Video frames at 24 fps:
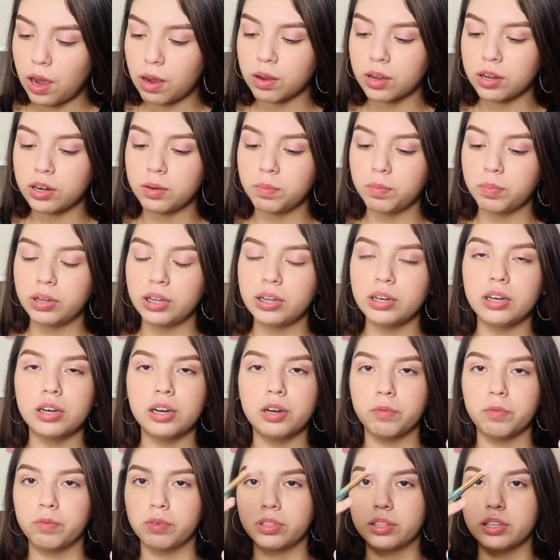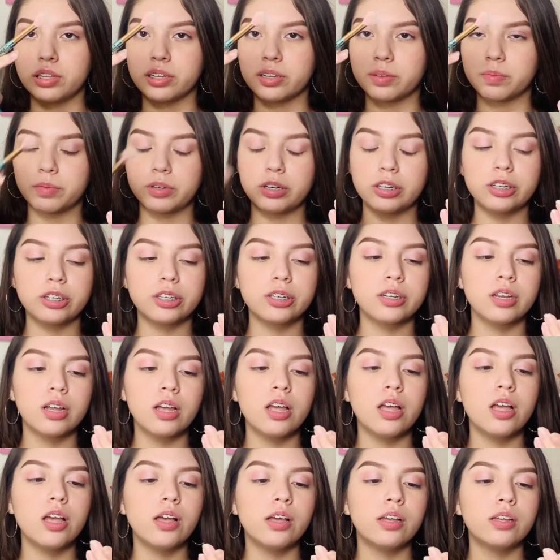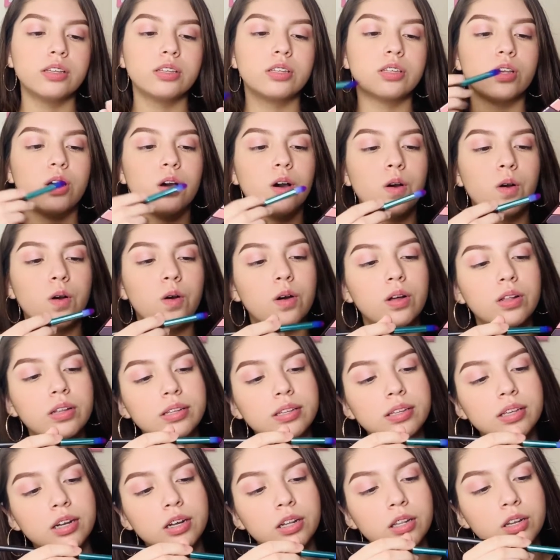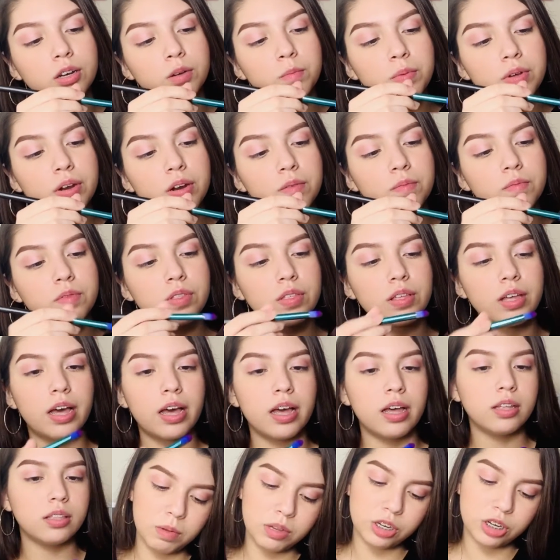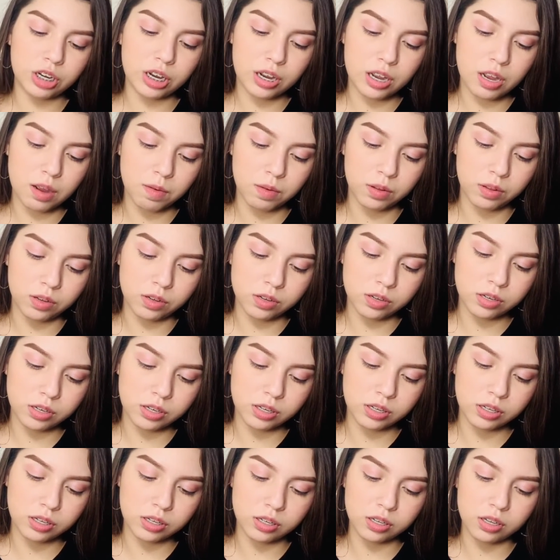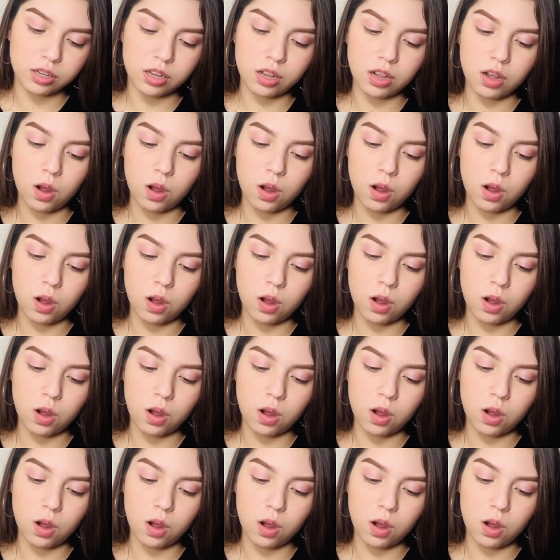I'm gonna blend it in with this brush. So let's get a little bit of that. Let me check how it looks.